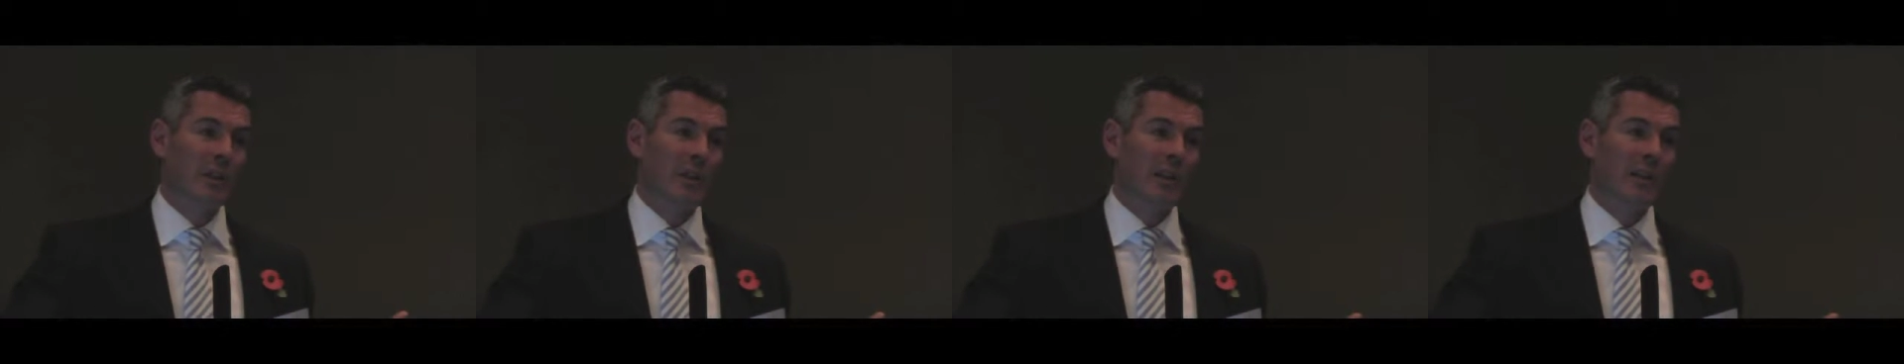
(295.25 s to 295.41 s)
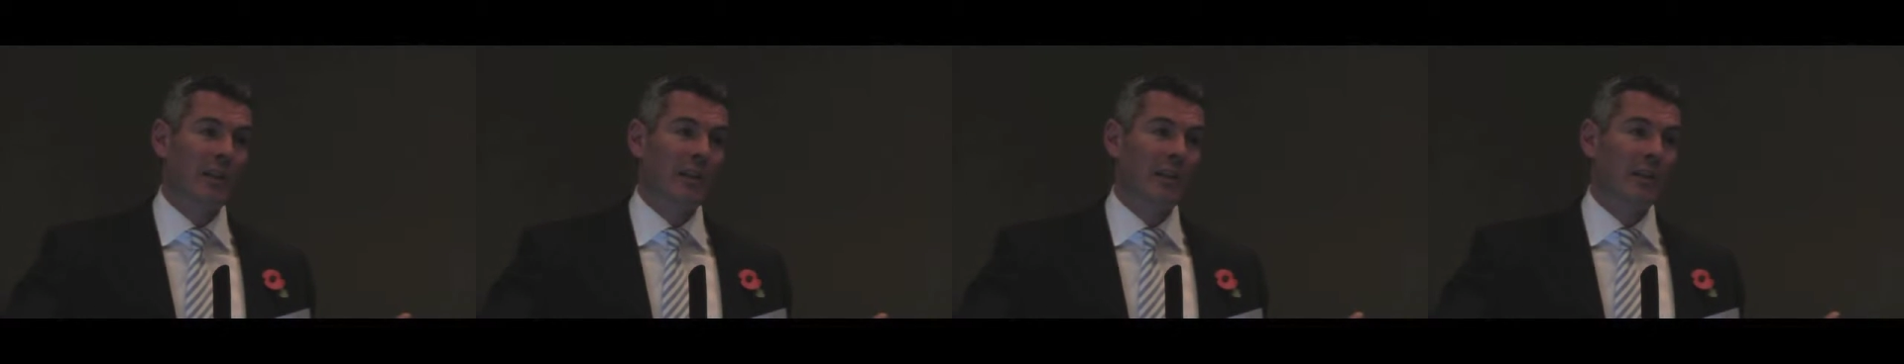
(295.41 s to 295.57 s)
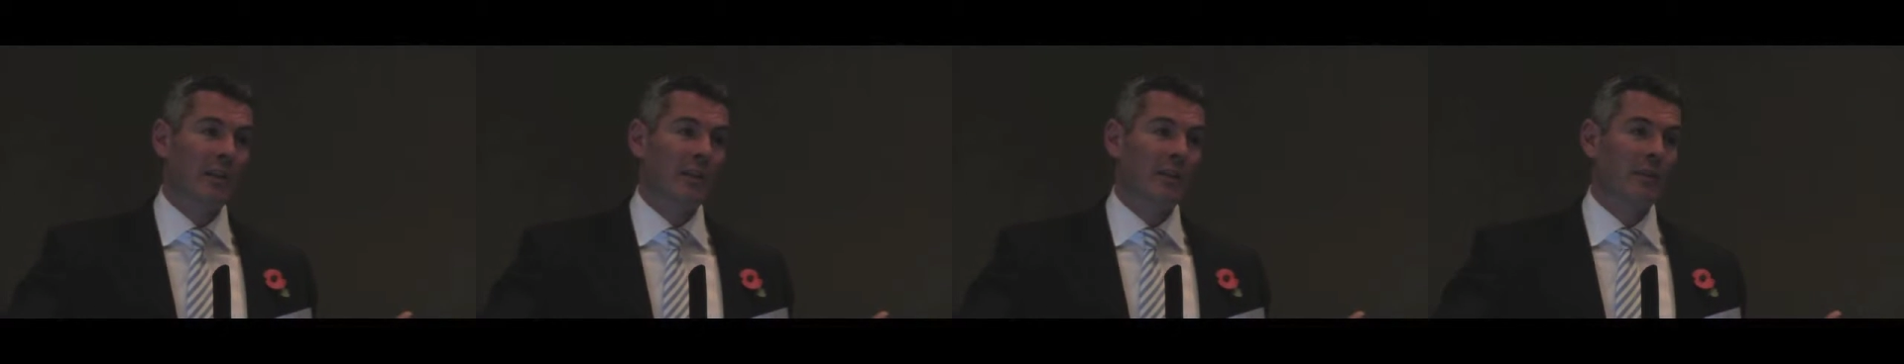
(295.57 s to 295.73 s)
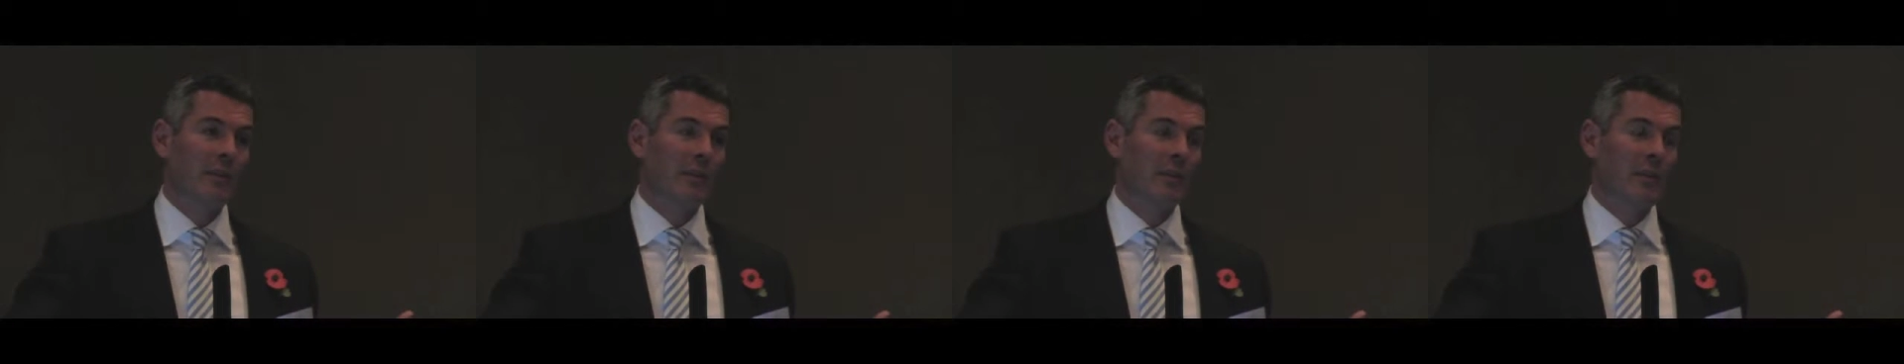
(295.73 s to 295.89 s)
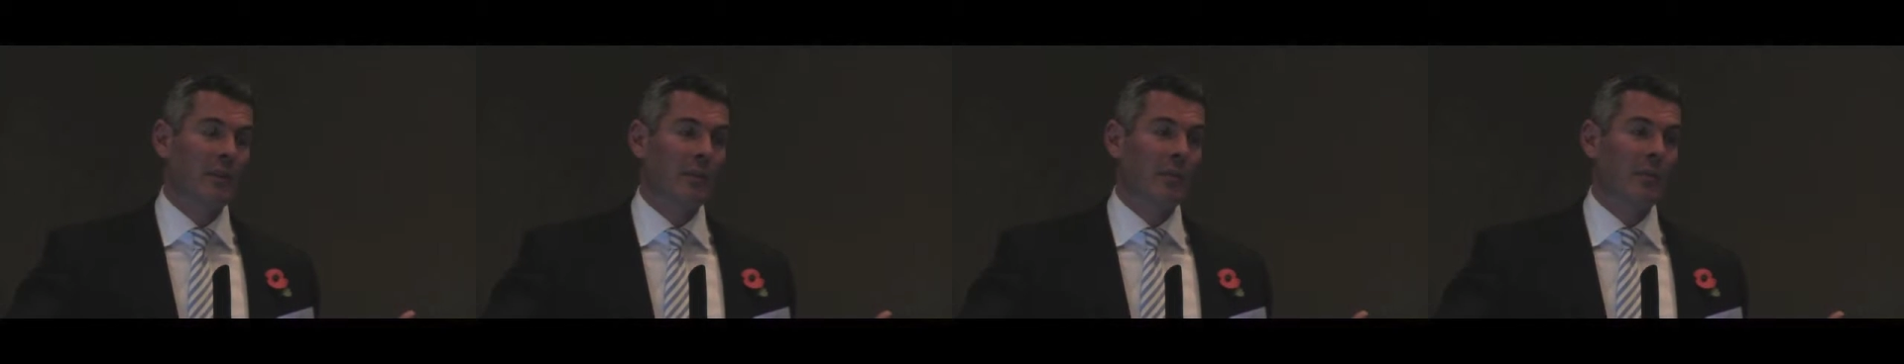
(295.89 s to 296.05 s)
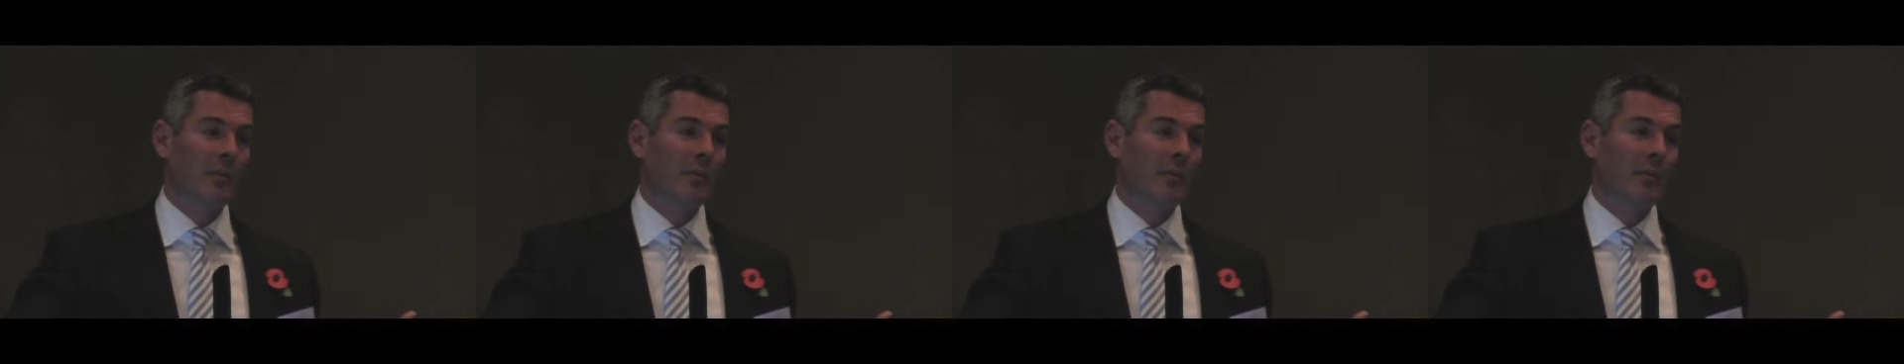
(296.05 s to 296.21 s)
taking on
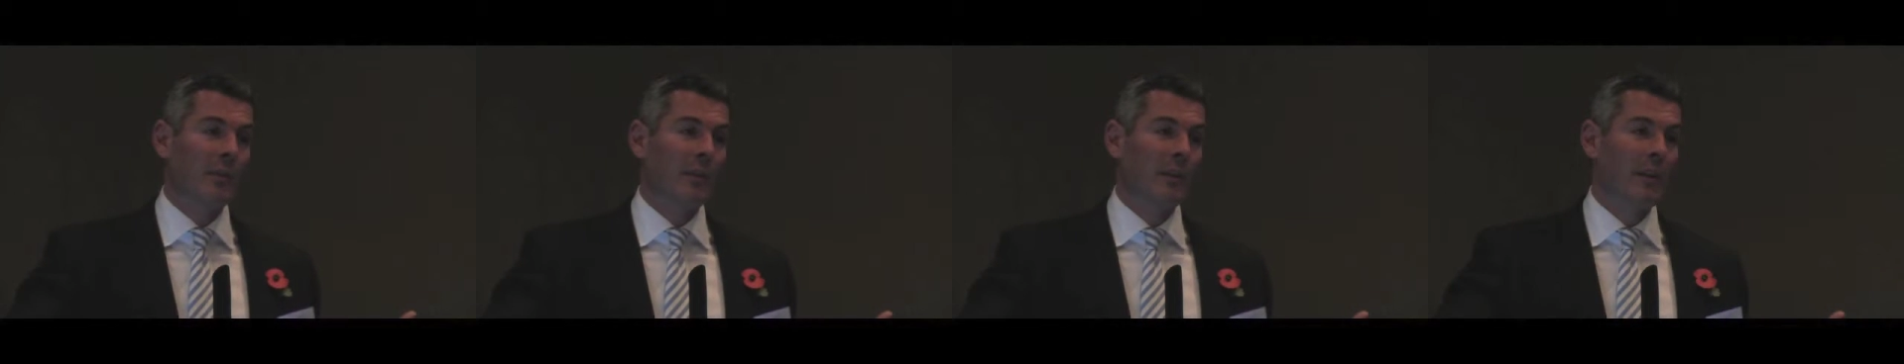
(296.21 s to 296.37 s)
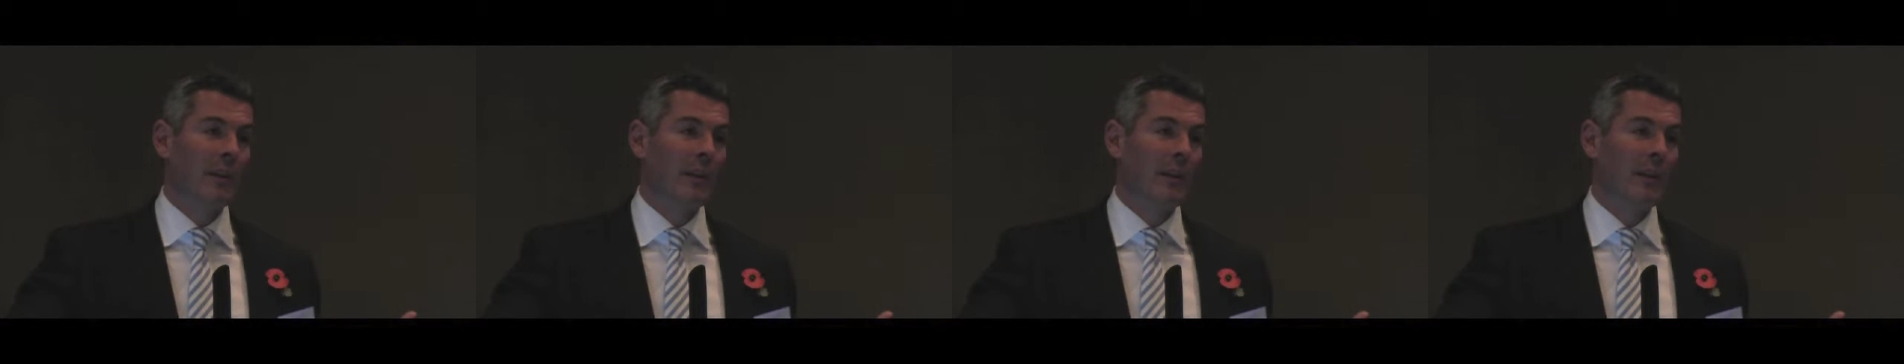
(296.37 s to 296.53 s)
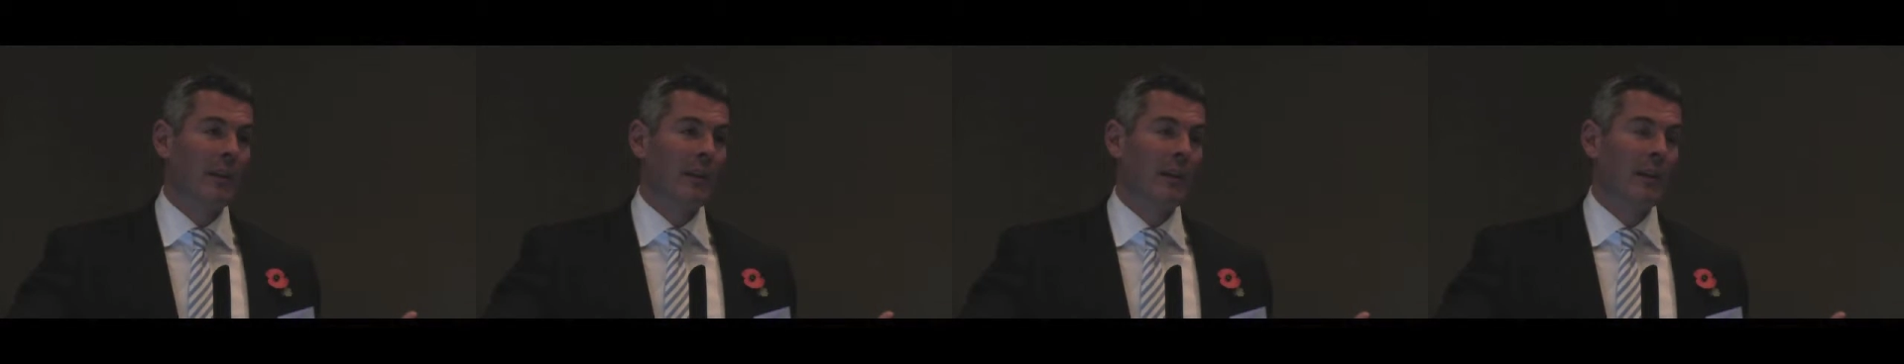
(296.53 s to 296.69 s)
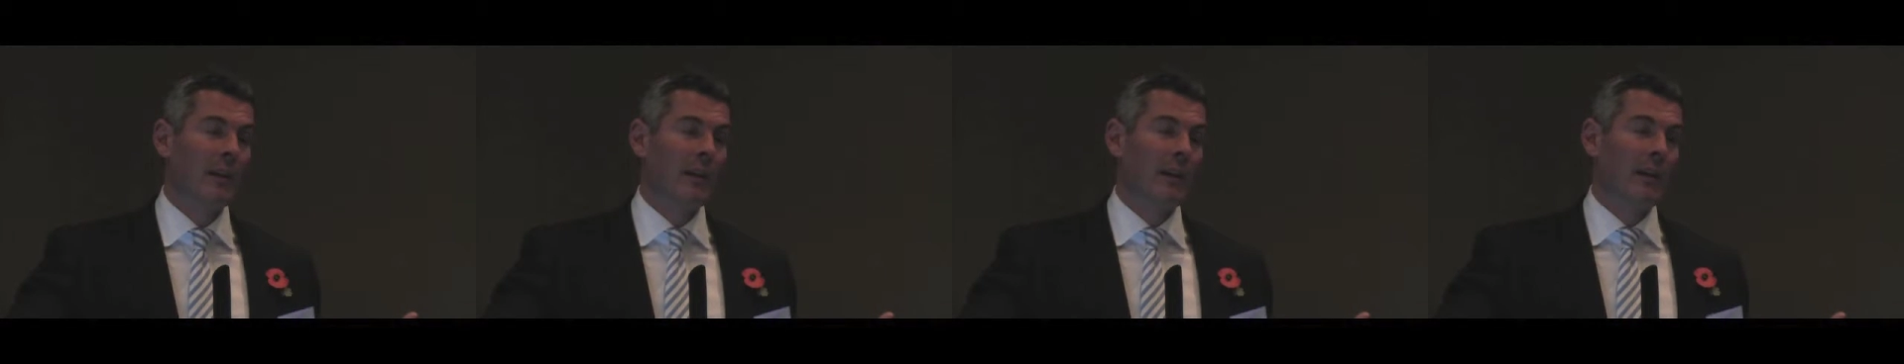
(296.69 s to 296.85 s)
some of the